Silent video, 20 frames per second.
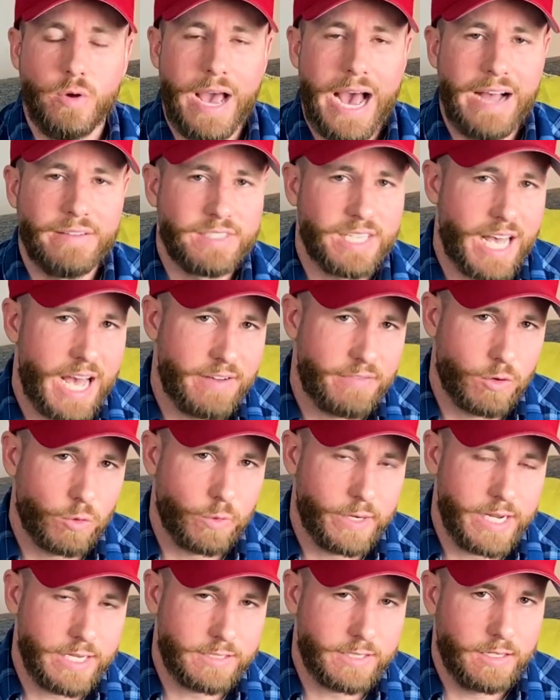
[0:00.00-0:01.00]
have to have a
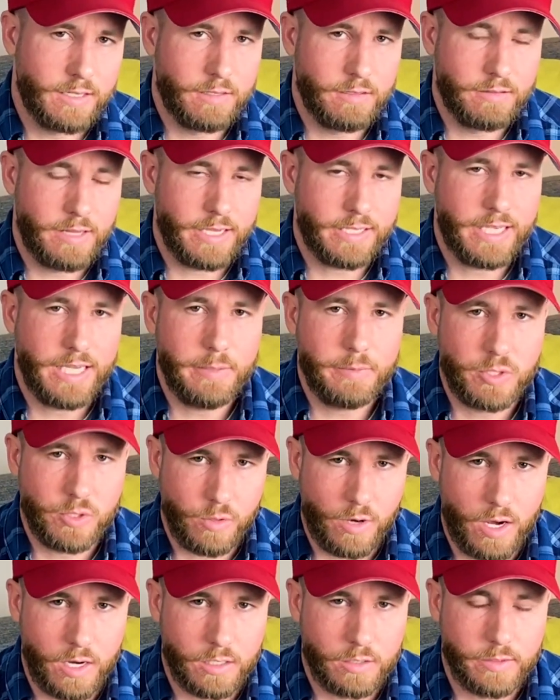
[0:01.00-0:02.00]
reason that keeps
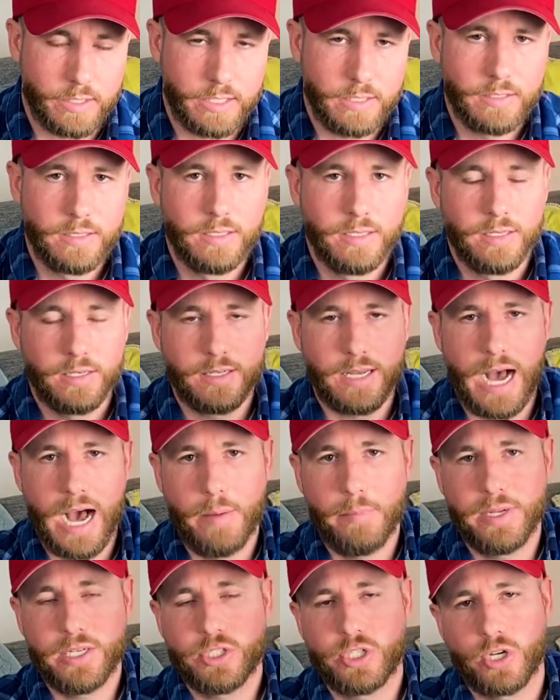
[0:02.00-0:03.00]
you hungry.
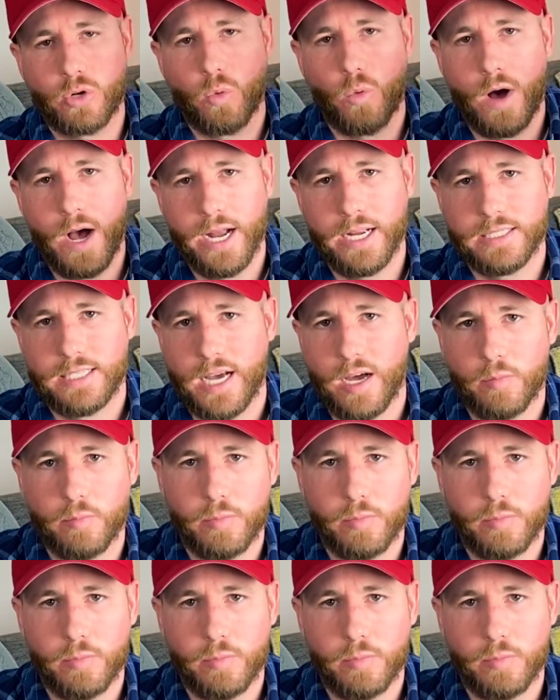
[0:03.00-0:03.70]
Comment your why down